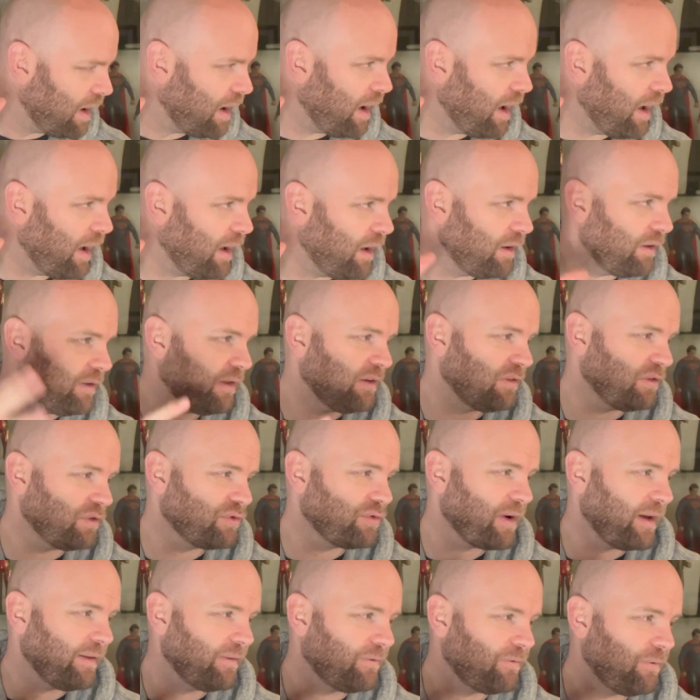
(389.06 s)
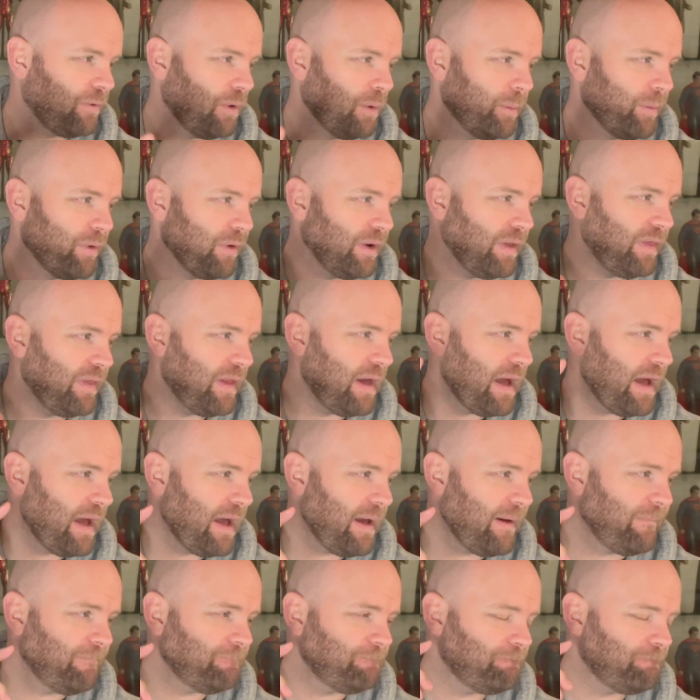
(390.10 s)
There's a Transformer in there.